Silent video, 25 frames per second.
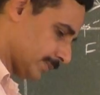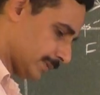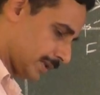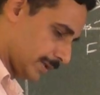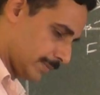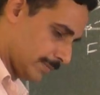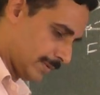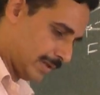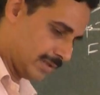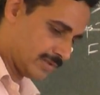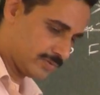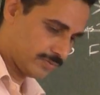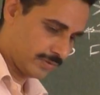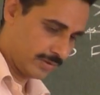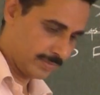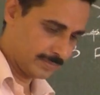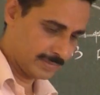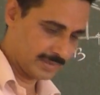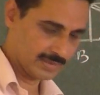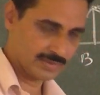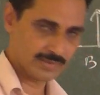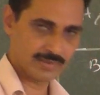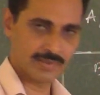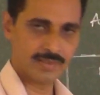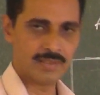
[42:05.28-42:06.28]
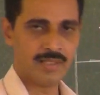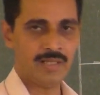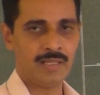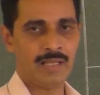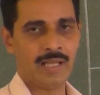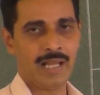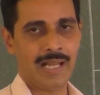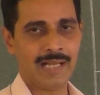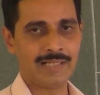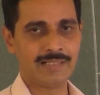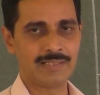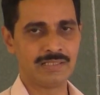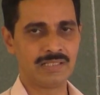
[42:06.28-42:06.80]
the image formation.
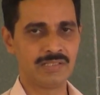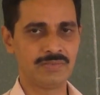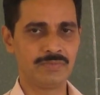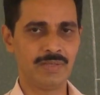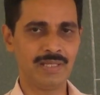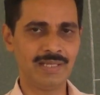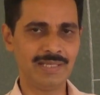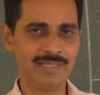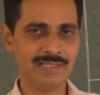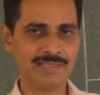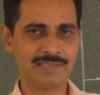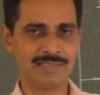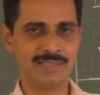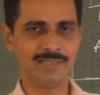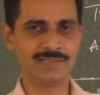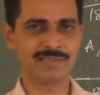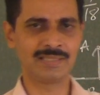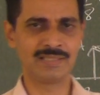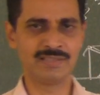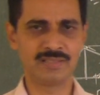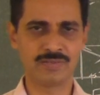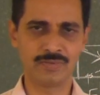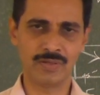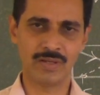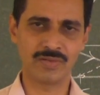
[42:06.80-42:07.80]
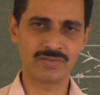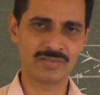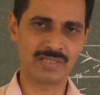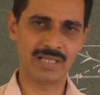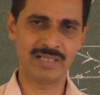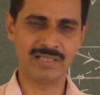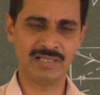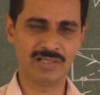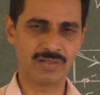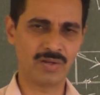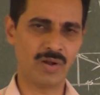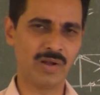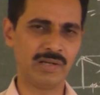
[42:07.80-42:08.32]
This is very easy since we have
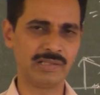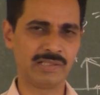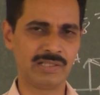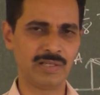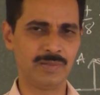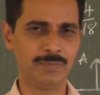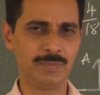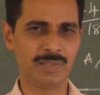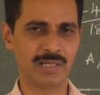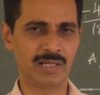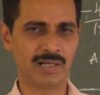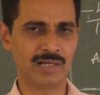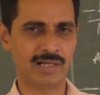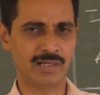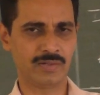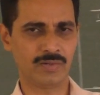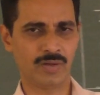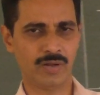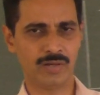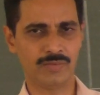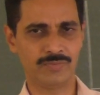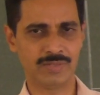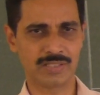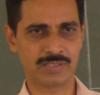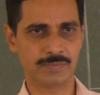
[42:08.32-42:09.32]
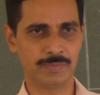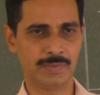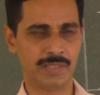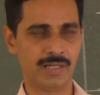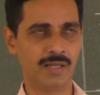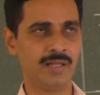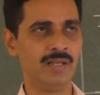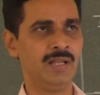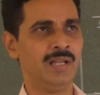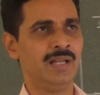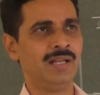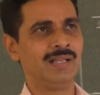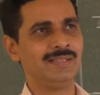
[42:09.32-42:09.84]
studied concave mirror and convex
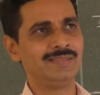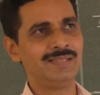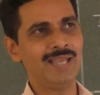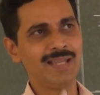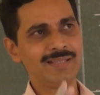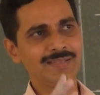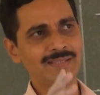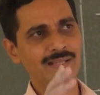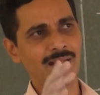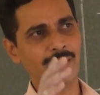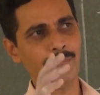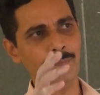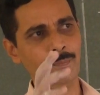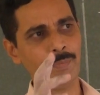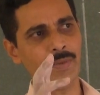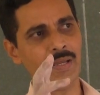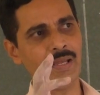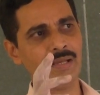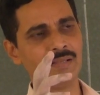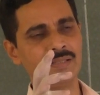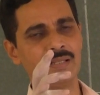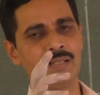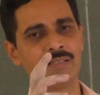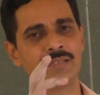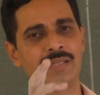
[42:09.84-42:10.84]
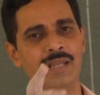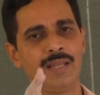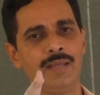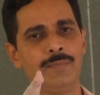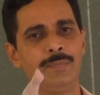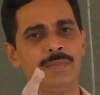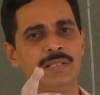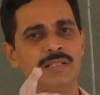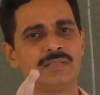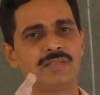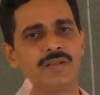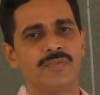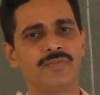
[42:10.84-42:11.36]
mirror. Just compare the
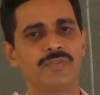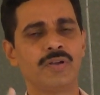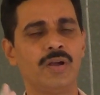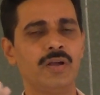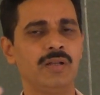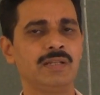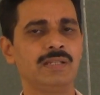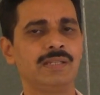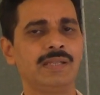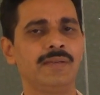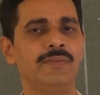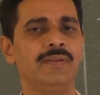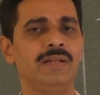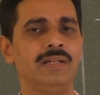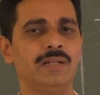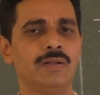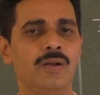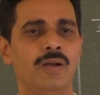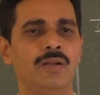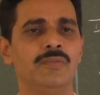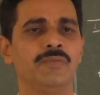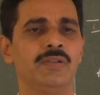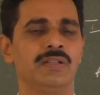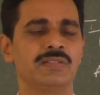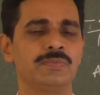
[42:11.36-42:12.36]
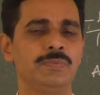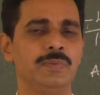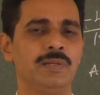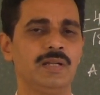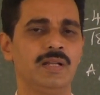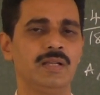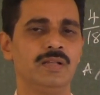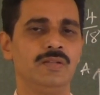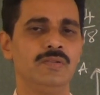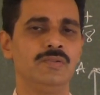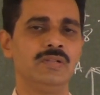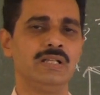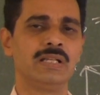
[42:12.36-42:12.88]
tables of concave and convex
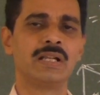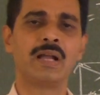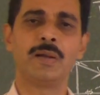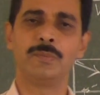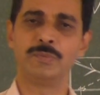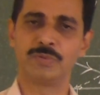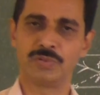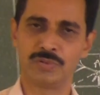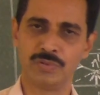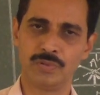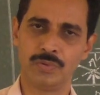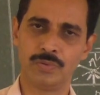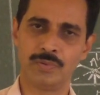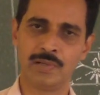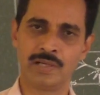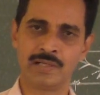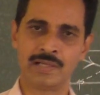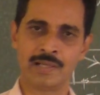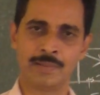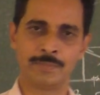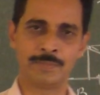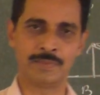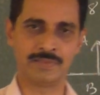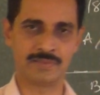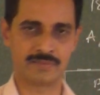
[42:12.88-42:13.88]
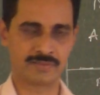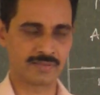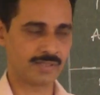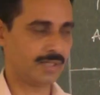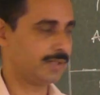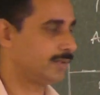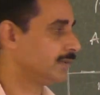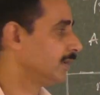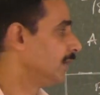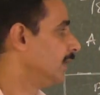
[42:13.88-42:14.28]
mirror, you will come to know what happens, right?